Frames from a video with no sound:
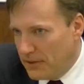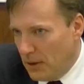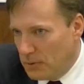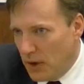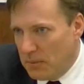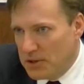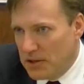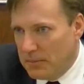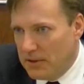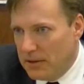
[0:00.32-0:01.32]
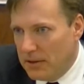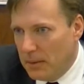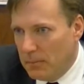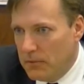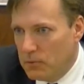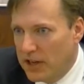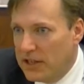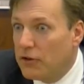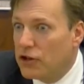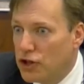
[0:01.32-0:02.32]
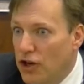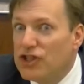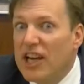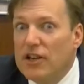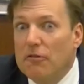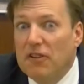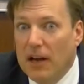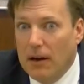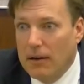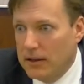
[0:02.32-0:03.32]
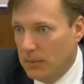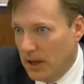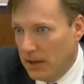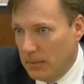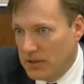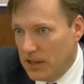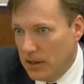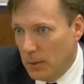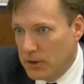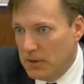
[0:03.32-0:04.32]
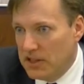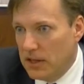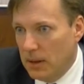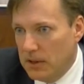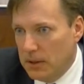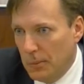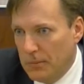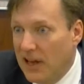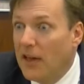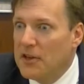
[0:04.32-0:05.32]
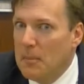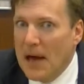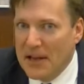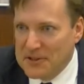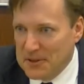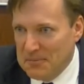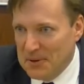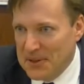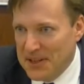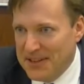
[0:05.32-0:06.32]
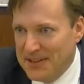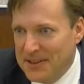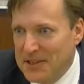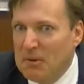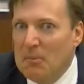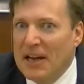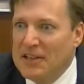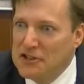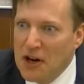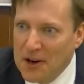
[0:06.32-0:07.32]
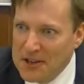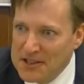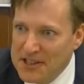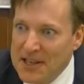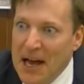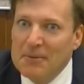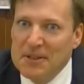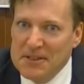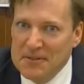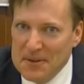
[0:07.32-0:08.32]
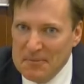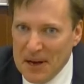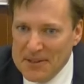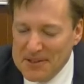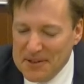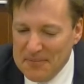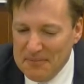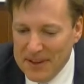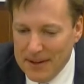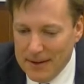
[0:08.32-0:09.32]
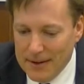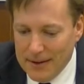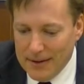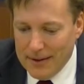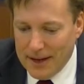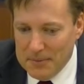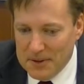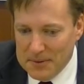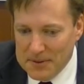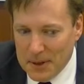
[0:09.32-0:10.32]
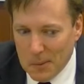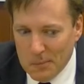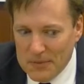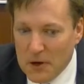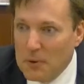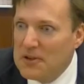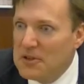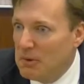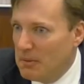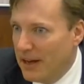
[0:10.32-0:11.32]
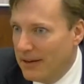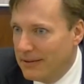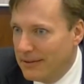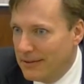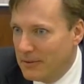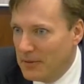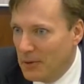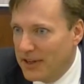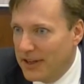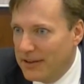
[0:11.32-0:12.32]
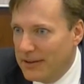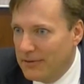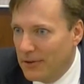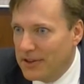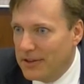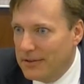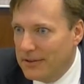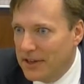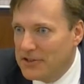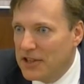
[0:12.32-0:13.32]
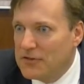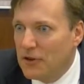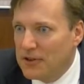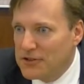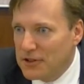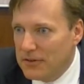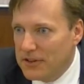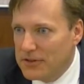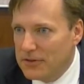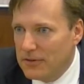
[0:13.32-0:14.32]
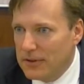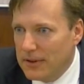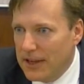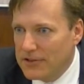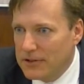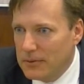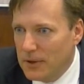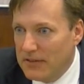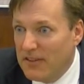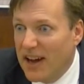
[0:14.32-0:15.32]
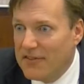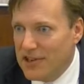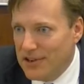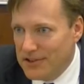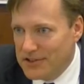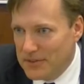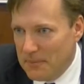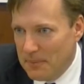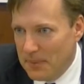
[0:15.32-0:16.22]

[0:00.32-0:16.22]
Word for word: So I'm Duane Butcher. I'm the um, right now the chargé d'affaires at the American Embassy here, which means that I'm the not the ambassador, but the, the diplomat in charge in the absence of an ambassador. I'm a, um, a career diplomat. I've been working the, for the United States Foreign Service for the last 25 years,